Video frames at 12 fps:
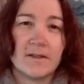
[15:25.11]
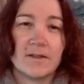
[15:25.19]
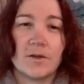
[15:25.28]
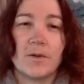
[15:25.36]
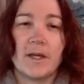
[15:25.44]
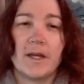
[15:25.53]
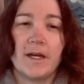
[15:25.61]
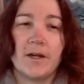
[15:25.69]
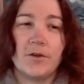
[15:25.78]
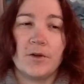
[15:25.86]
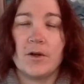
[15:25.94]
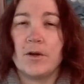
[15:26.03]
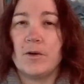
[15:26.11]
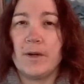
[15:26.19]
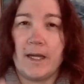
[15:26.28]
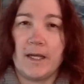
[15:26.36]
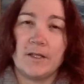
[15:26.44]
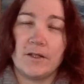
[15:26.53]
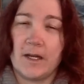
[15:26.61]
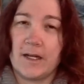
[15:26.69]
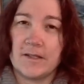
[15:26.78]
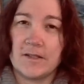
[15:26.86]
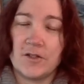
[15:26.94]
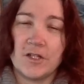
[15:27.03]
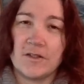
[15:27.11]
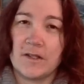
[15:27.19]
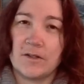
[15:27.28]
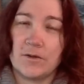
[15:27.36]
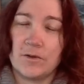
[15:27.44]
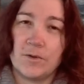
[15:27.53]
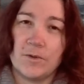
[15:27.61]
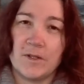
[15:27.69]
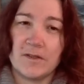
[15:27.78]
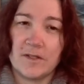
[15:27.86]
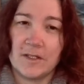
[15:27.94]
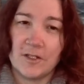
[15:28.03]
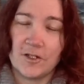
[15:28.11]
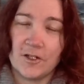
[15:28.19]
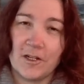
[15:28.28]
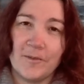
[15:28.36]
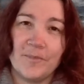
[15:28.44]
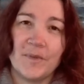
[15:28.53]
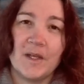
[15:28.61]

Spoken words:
So here you go, and I suggest that you do this digitally,